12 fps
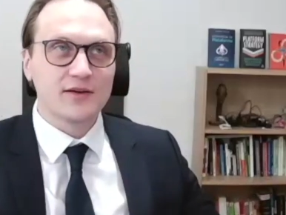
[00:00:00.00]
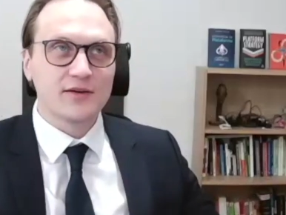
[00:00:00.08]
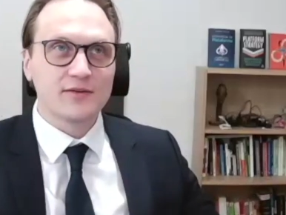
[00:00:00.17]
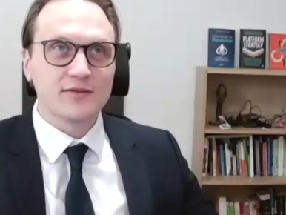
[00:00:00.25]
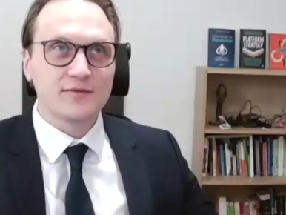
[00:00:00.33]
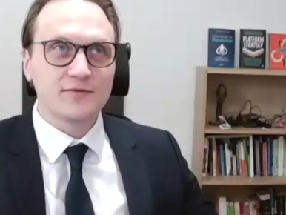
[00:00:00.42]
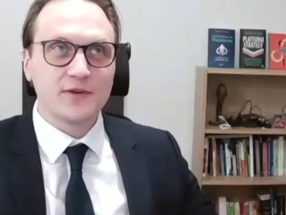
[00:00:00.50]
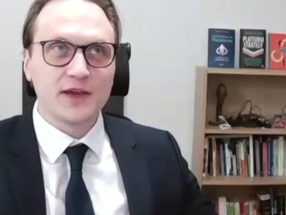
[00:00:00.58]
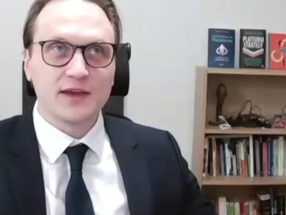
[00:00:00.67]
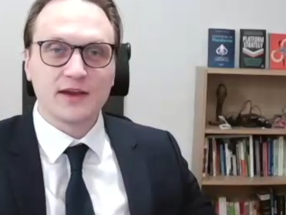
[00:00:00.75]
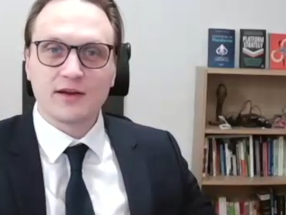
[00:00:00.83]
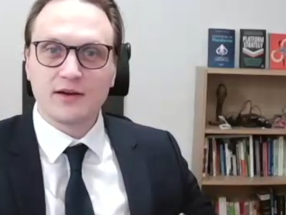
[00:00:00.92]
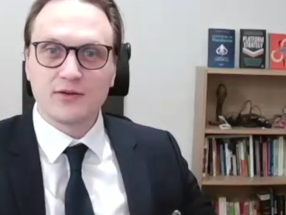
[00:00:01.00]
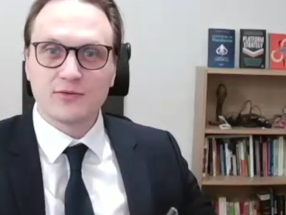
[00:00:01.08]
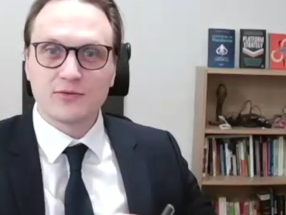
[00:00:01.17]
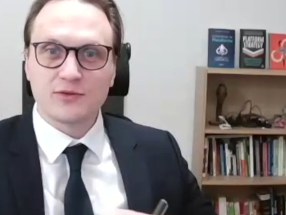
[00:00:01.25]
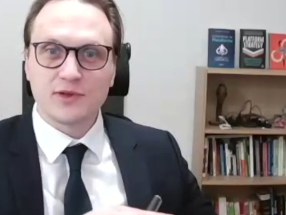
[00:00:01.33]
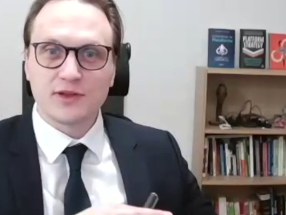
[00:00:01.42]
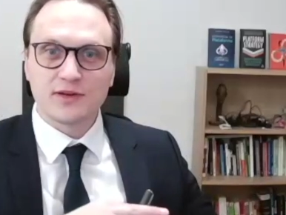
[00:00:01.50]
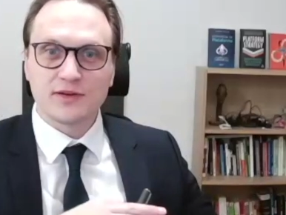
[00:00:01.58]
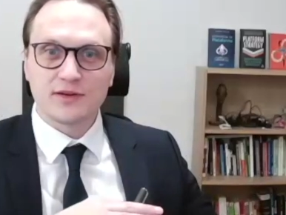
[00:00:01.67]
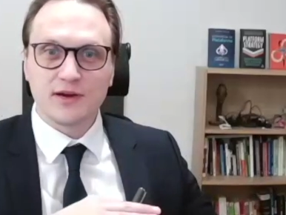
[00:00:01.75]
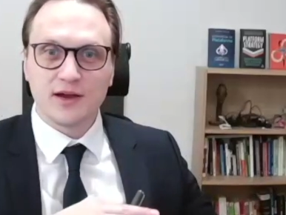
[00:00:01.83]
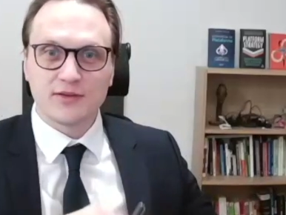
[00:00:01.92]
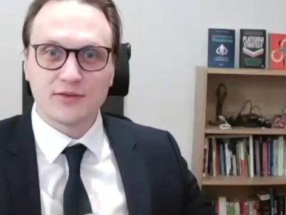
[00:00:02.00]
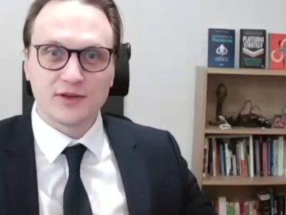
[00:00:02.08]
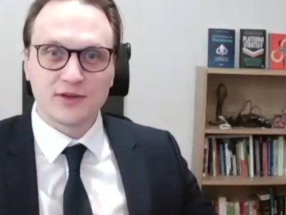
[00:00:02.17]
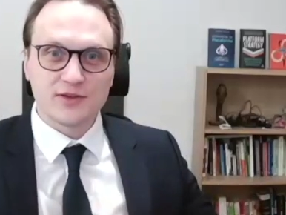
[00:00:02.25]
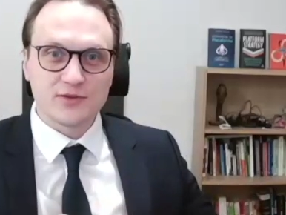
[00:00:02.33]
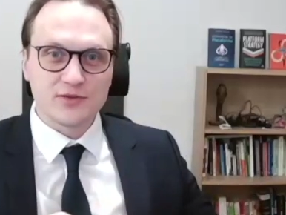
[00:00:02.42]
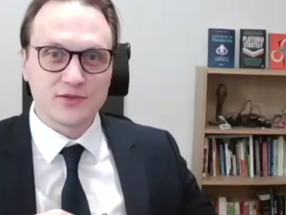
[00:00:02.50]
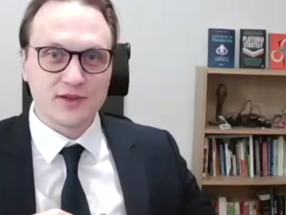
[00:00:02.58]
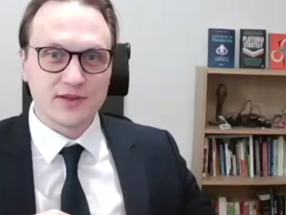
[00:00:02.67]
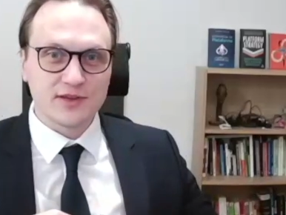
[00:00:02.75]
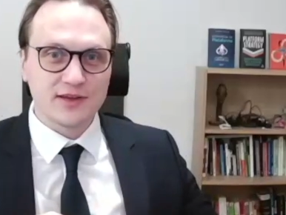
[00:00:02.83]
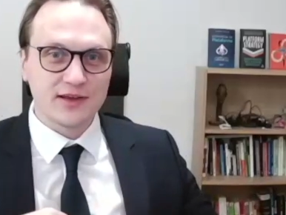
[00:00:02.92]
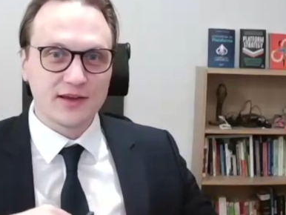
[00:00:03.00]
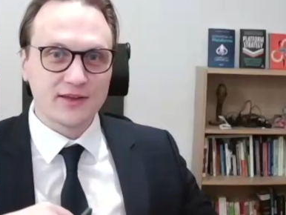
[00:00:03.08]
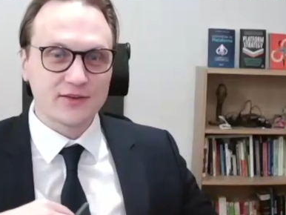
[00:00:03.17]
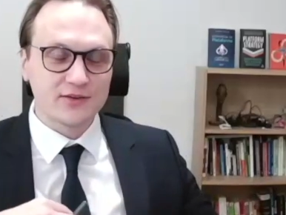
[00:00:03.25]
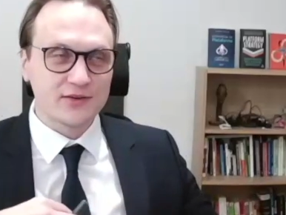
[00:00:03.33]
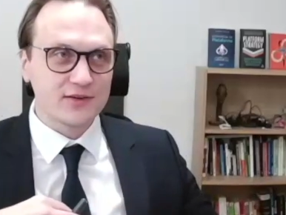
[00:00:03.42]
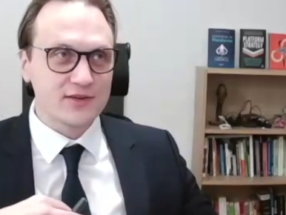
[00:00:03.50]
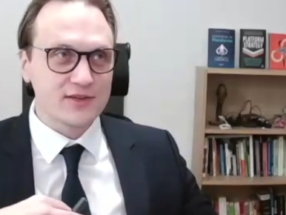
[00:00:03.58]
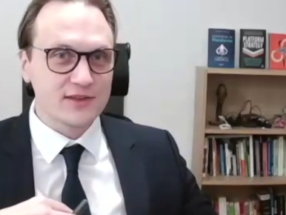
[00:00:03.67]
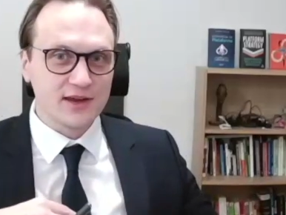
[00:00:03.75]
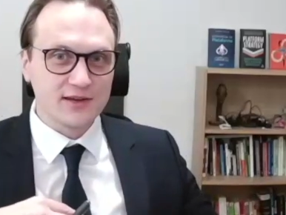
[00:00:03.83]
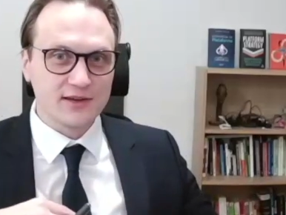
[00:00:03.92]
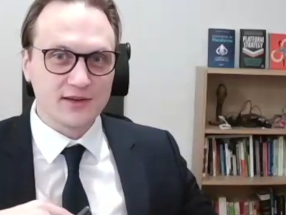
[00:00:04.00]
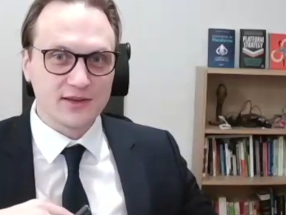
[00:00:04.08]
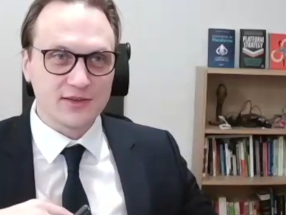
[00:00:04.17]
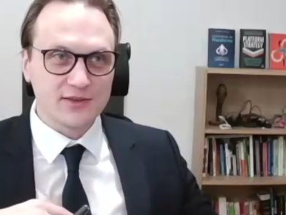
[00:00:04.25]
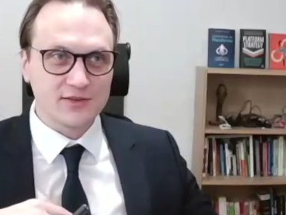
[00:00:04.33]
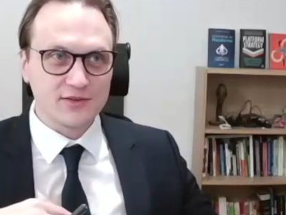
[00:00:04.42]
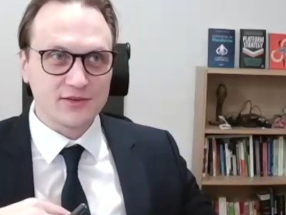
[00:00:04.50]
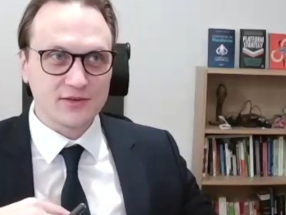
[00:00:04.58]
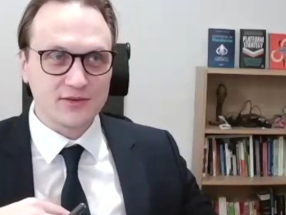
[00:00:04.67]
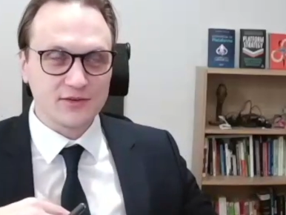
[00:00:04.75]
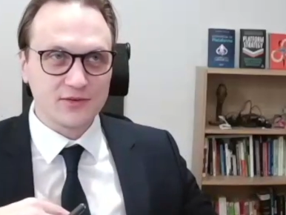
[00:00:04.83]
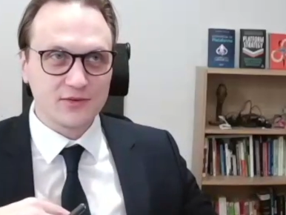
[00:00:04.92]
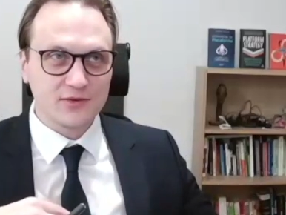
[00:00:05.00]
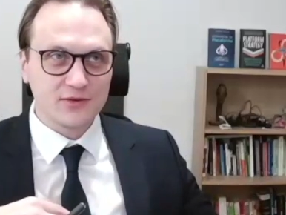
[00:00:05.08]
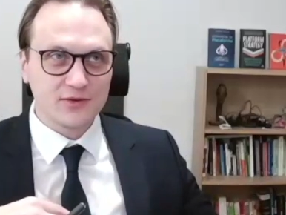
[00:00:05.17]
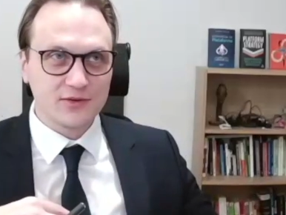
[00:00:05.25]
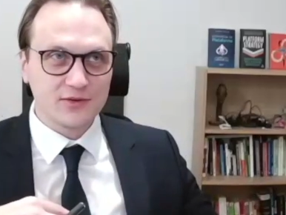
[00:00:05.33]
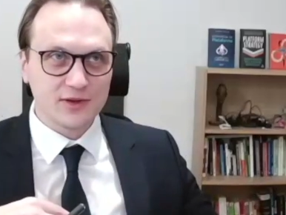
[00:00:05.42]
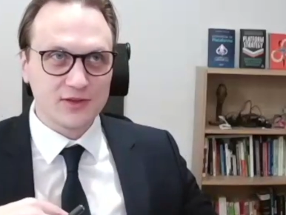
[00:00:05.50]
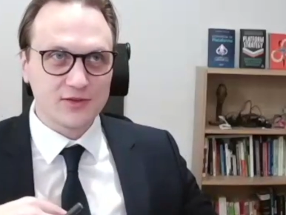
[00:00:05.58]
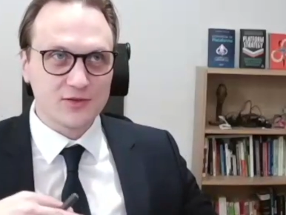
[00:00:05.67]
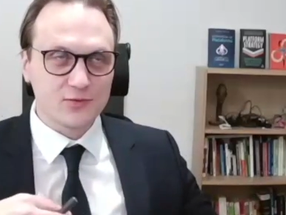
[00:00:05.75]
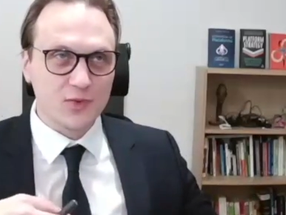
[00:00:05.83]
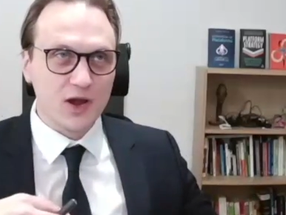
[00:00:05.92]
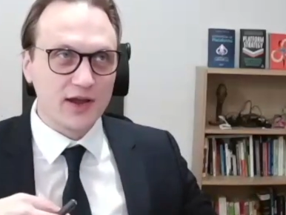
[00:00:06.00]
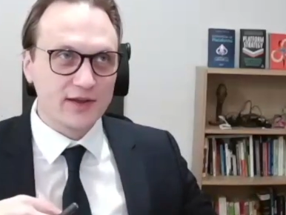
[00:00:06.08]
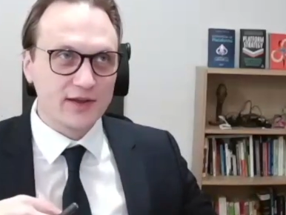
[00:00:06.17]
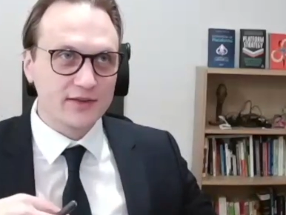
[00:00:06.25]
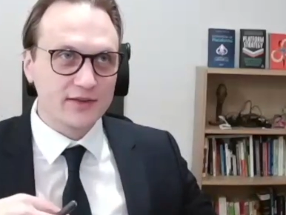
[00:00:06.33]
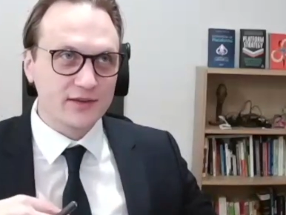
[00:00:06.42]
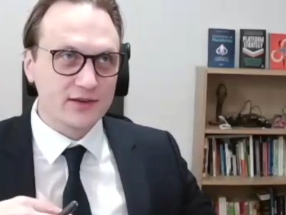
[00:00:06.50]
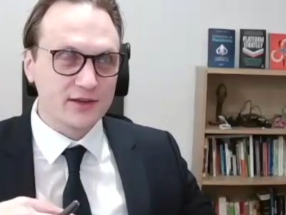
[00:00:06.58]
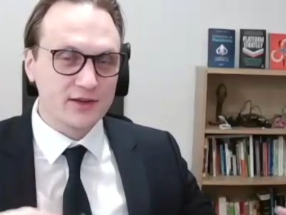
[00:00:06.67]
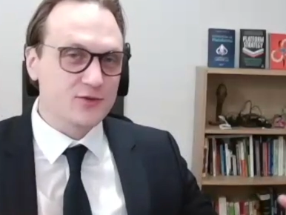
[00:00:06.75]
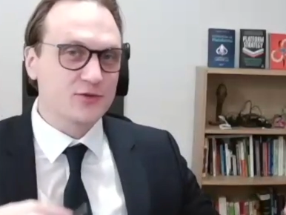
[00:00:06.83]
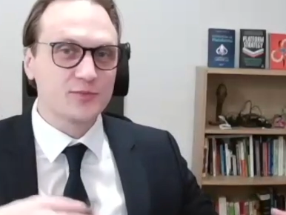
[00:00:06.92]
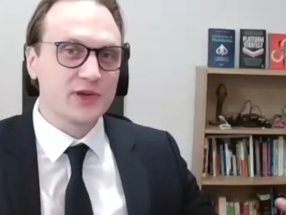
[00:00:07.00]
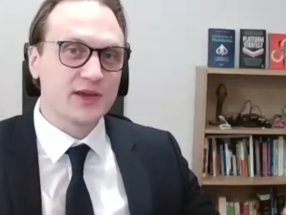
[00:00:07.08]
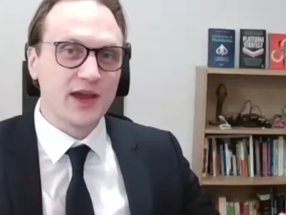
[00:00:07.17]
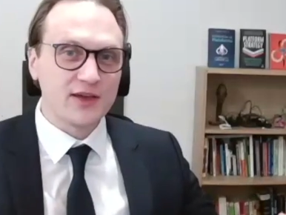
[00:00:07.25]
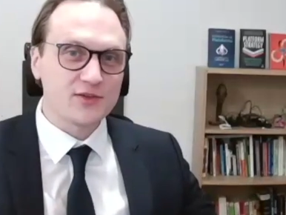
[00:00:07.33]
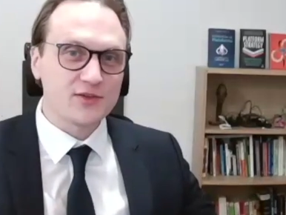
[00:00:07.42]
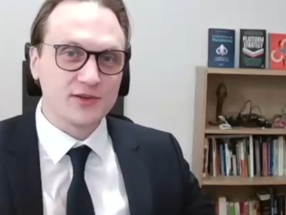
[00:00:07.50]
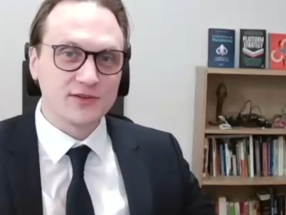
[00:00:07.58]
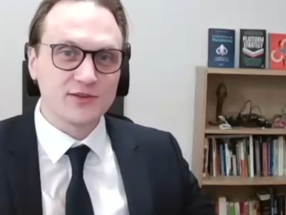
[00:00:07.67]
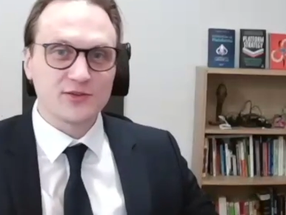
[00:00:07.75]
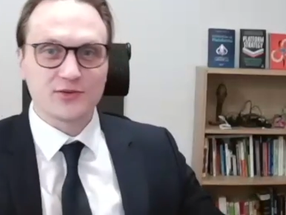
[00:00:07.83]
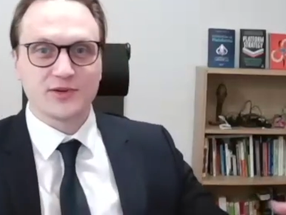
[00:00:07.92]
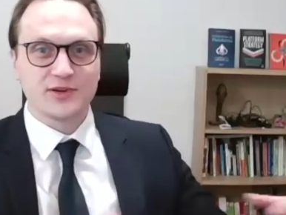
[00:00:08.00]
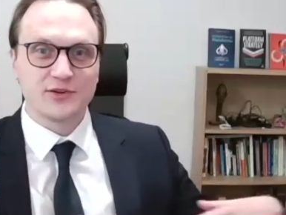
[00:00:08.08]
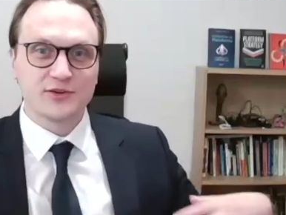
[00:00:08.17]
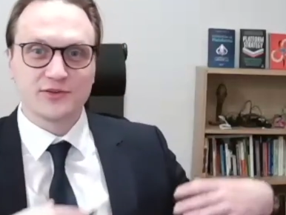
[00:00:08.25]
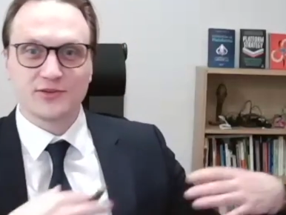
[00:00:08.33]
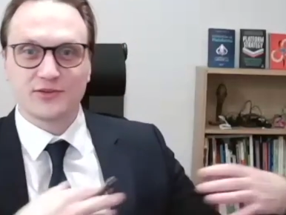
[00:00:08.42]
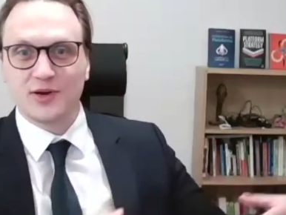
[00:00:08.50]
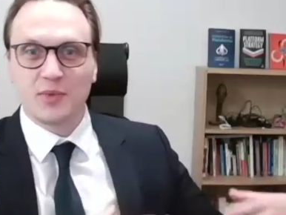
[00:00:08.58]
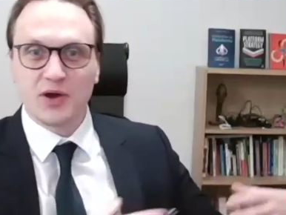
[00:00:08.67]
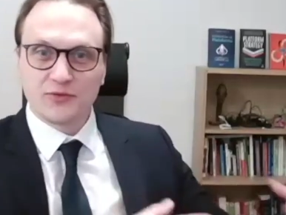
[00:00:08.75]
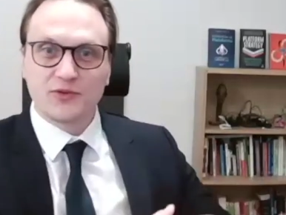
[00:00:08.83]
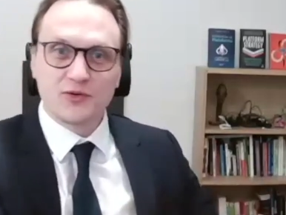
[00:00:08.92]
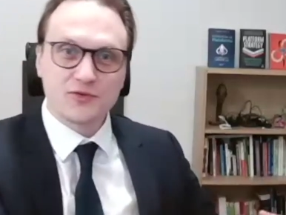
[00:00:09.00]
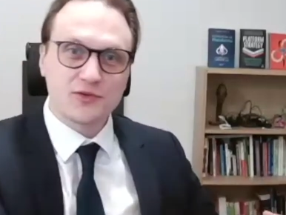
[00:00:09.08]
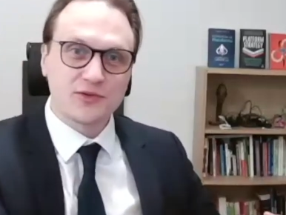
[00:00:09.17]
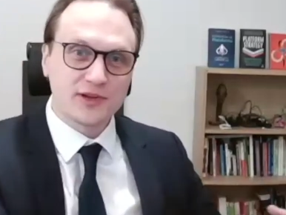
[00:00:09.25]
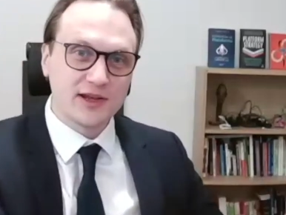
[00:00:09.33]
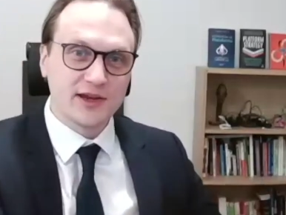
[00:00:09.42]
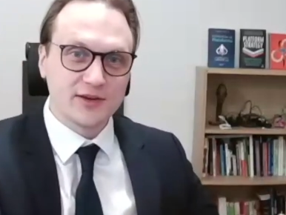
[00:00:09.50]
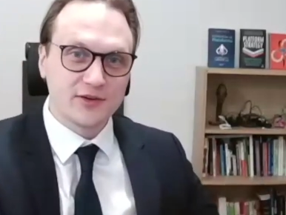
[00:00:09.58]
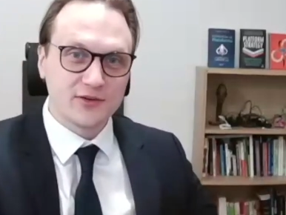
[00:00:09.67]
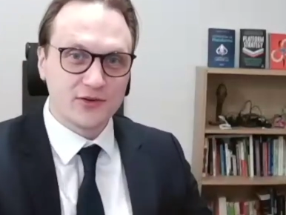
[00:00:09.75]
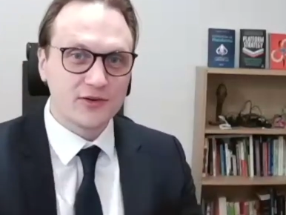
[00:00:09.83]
fake accounts and other reasons that he later cited as reasons why the deal should be cancelled. So he learned about those only later on.